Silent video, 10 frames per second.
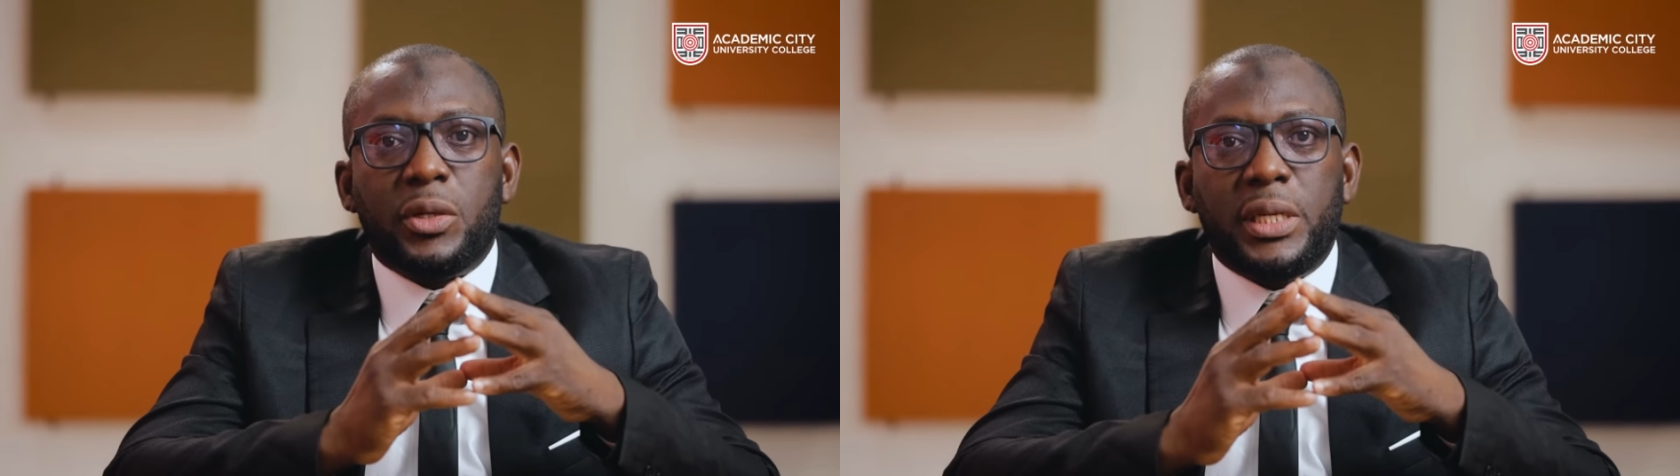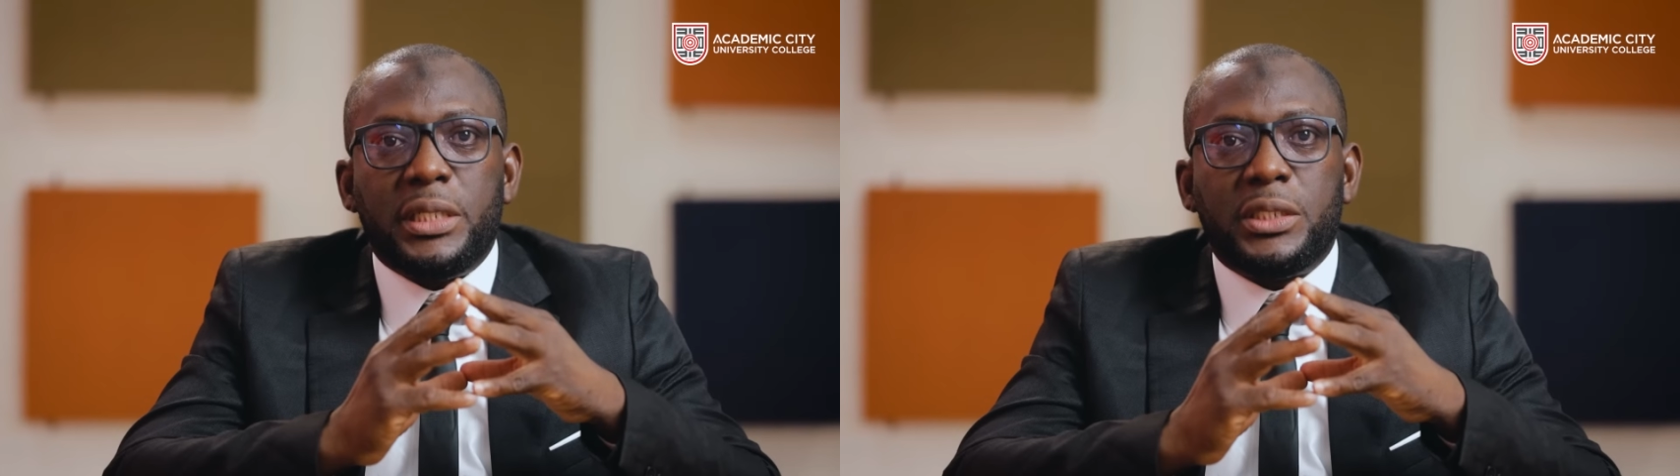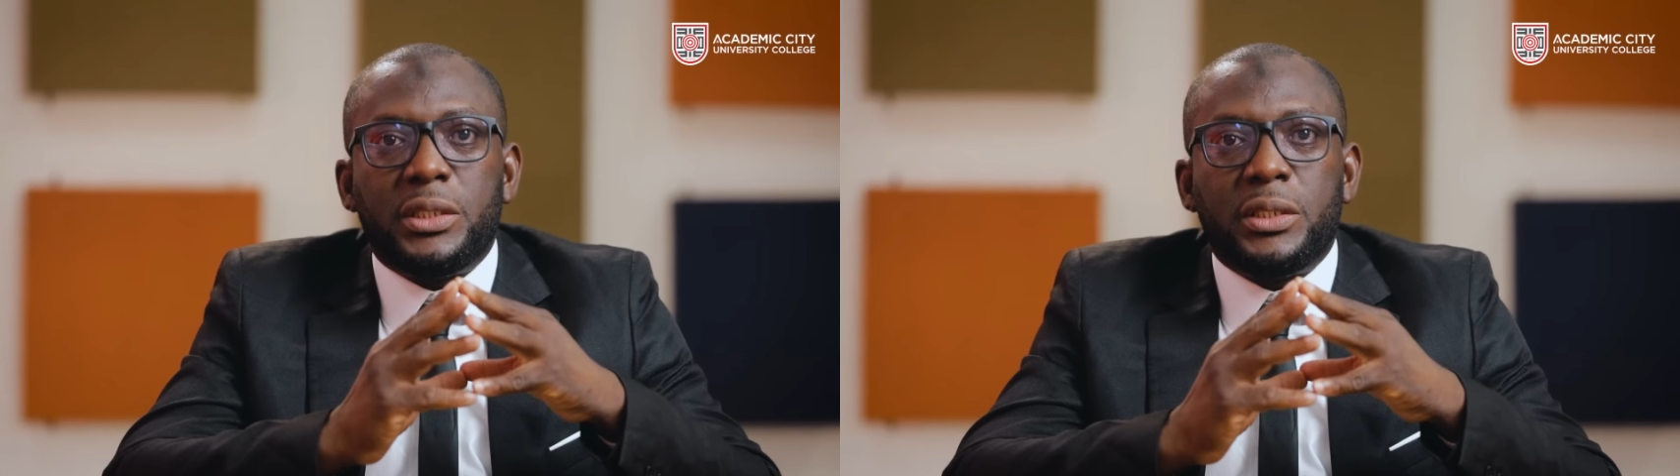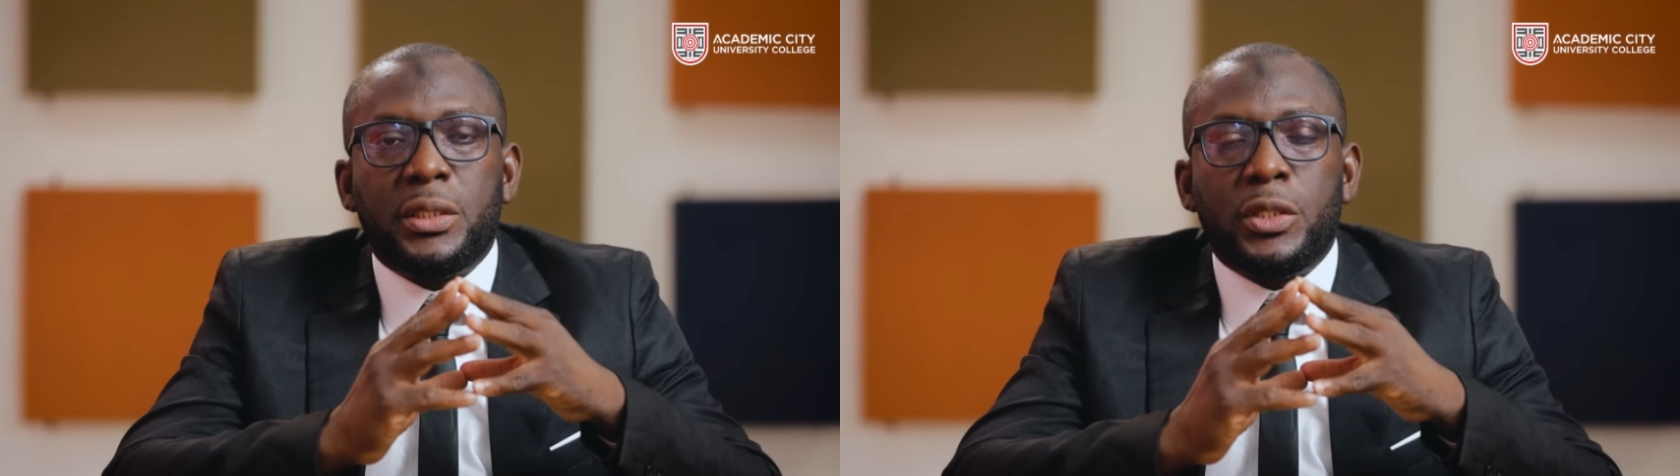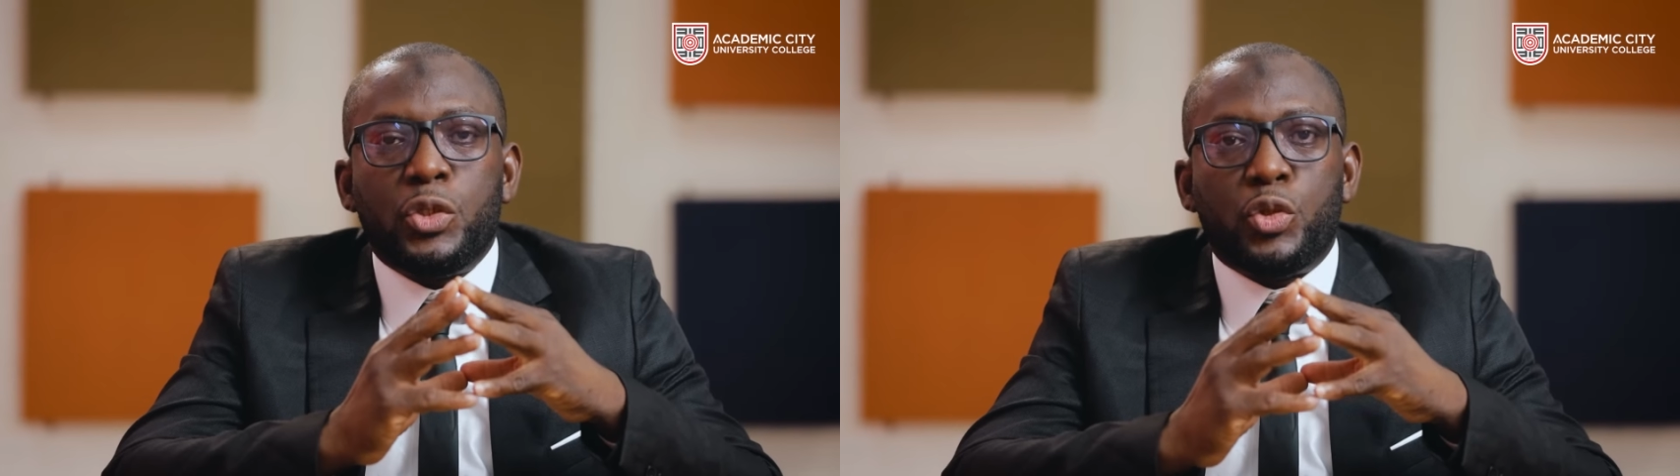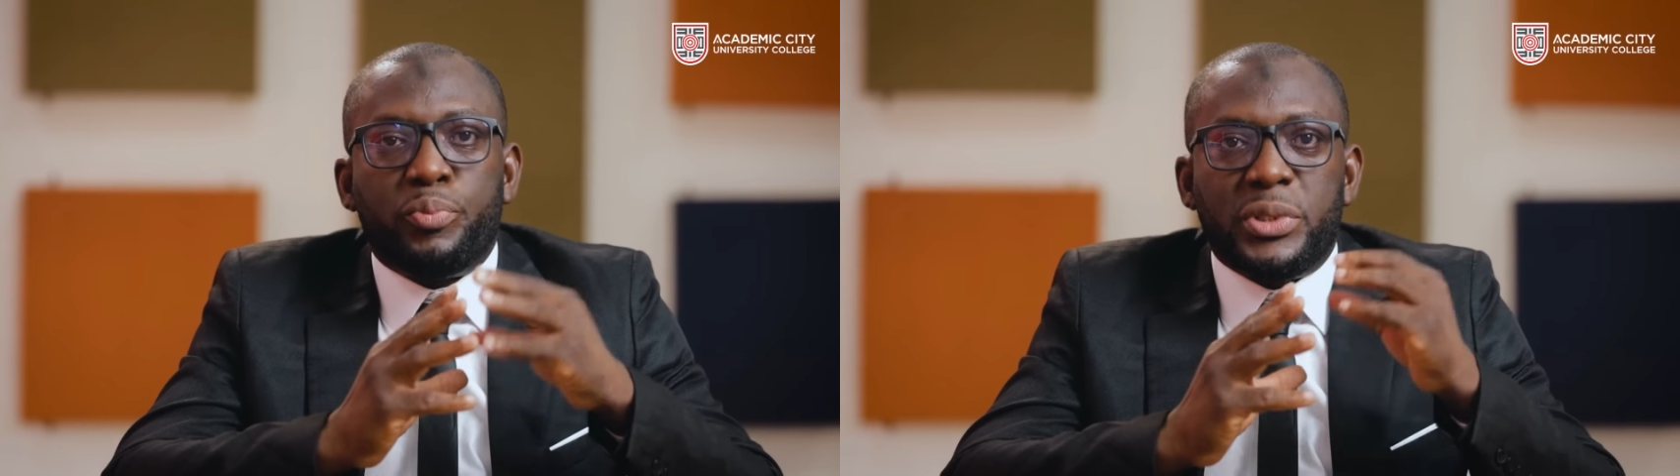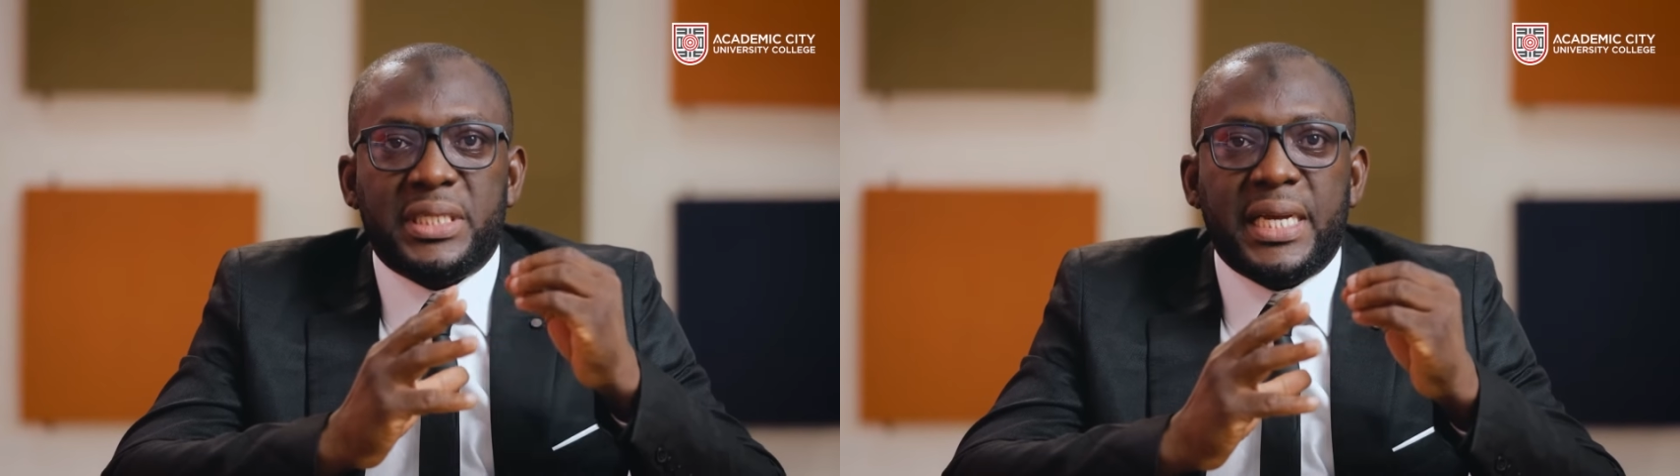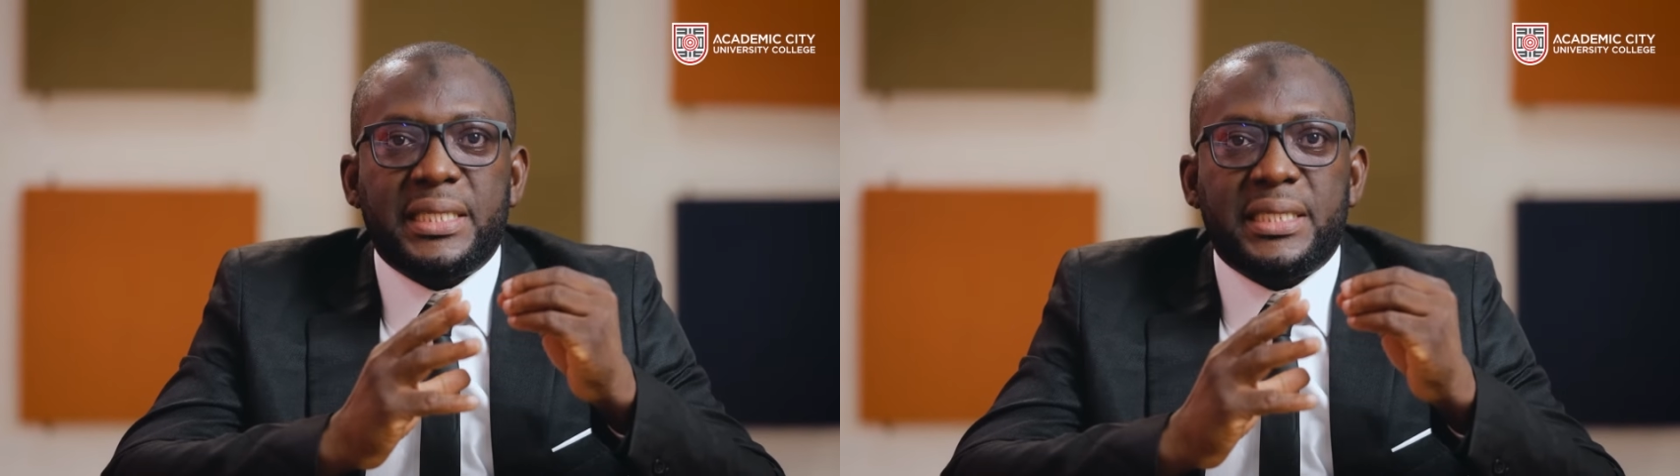knowledge to
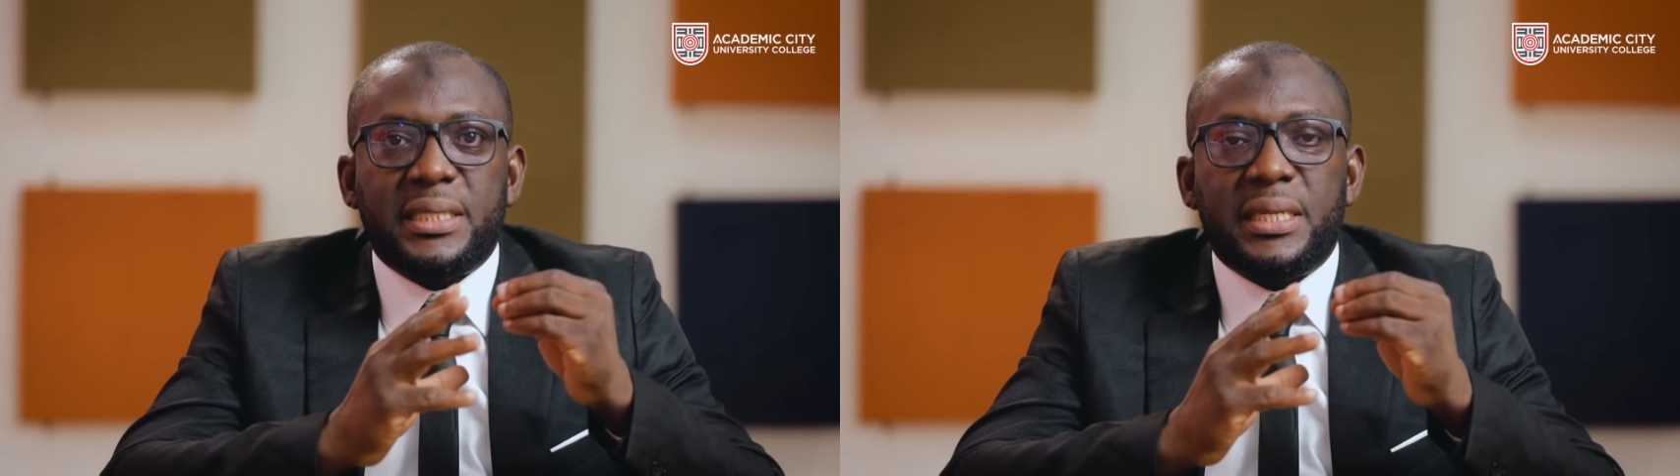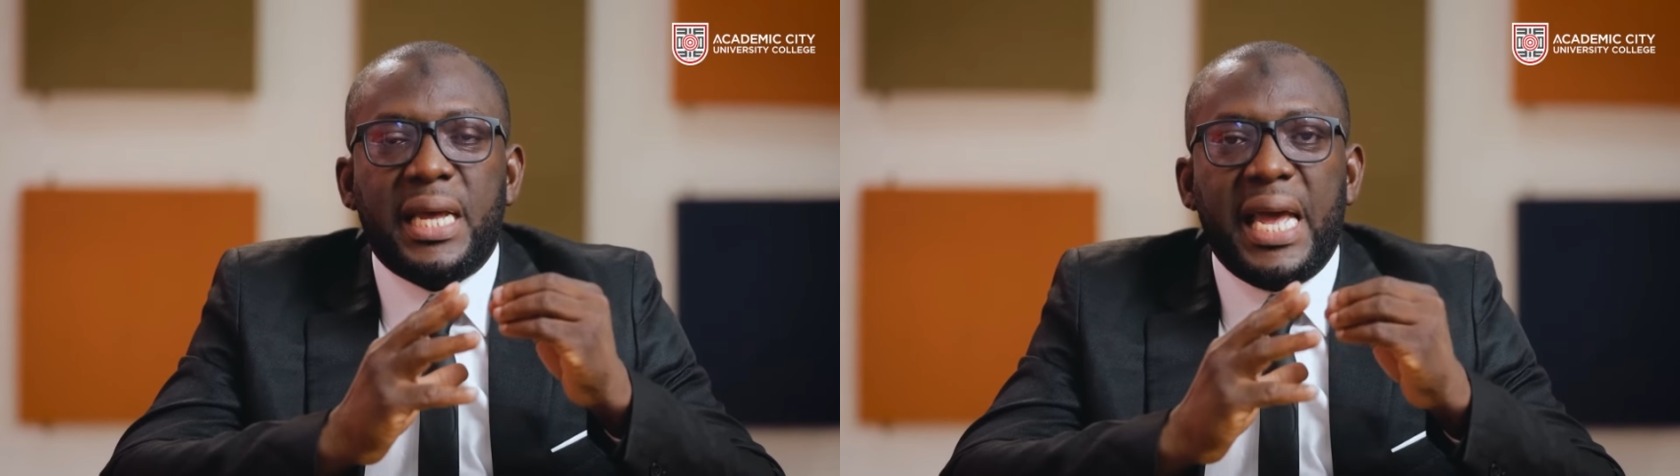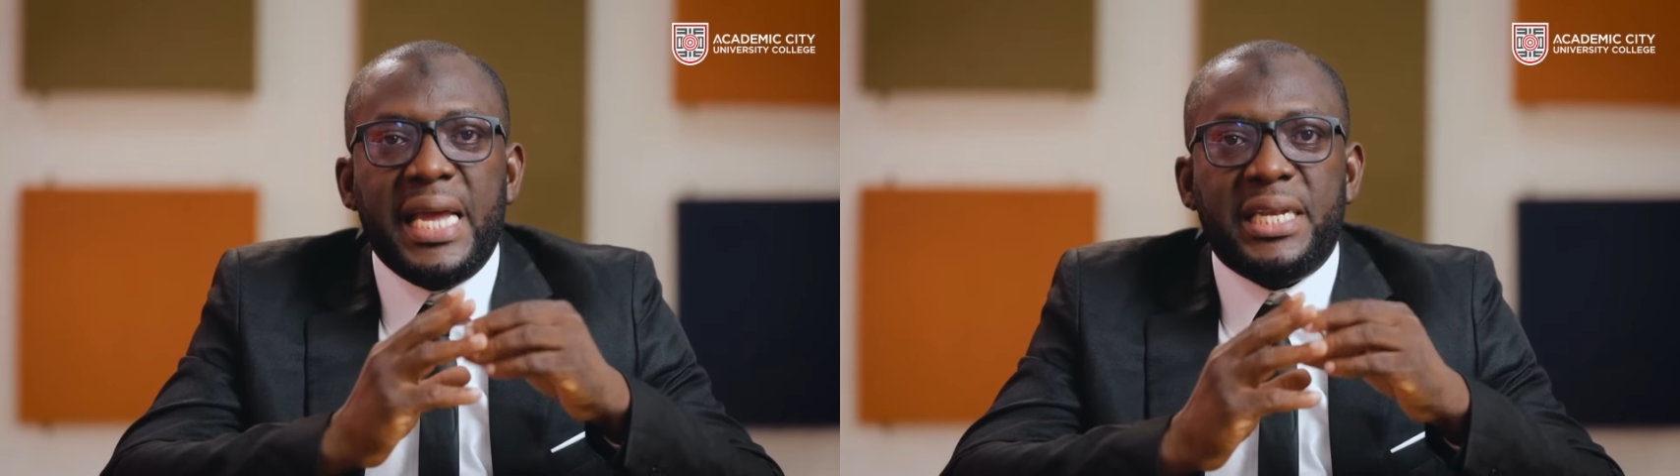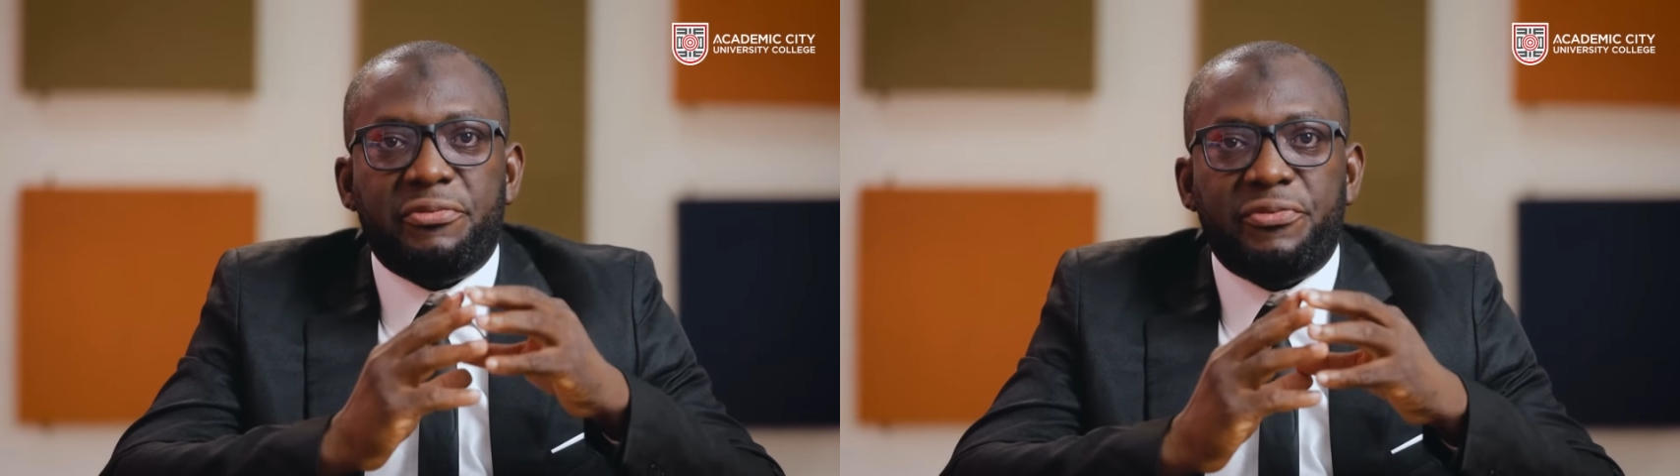protect and